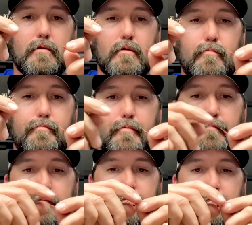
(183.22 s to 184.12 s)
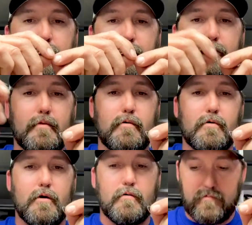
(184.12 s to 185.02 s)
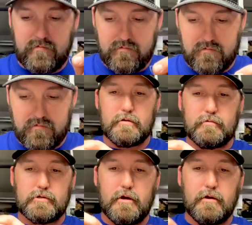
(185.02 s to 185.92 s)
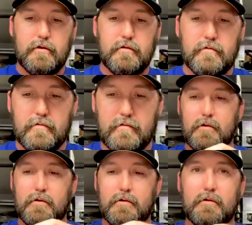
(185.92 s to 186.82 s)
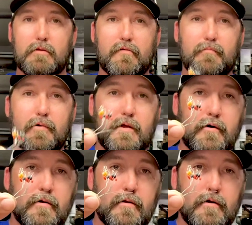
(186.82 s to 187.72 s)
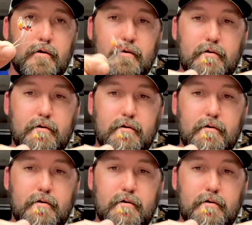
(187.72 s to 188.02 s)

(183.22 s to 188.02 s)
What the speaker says: Nope. No go. So we'll try again. There's plenty on there.